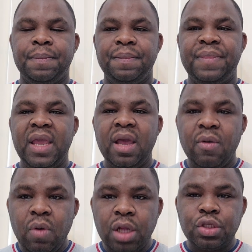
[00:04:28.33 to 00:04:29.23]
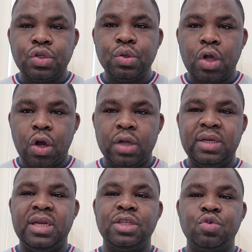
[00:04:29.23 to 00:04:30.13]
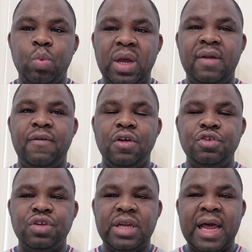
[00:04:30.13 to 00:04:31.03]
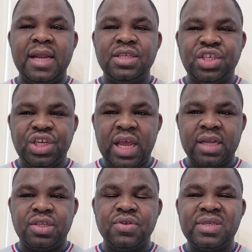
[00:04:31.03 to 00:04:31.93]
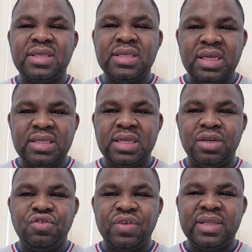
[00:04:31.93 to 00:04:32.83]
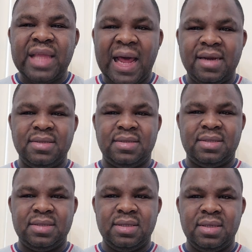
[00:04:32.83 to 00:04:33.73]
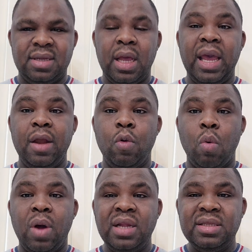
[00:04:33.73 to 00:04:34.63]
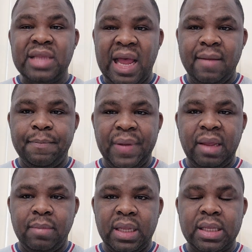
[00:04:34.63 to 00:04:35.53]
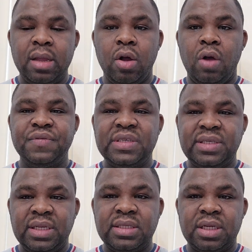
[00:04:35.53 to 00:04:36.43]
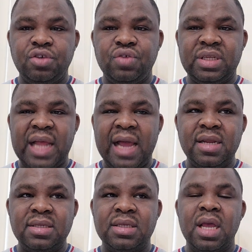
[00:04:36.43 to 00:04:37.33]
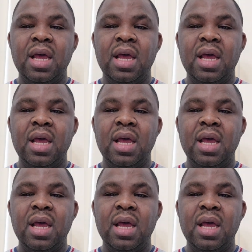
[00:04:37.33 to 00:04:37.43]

They want to cut the $1,200 check to $600 and one-time payment of $600.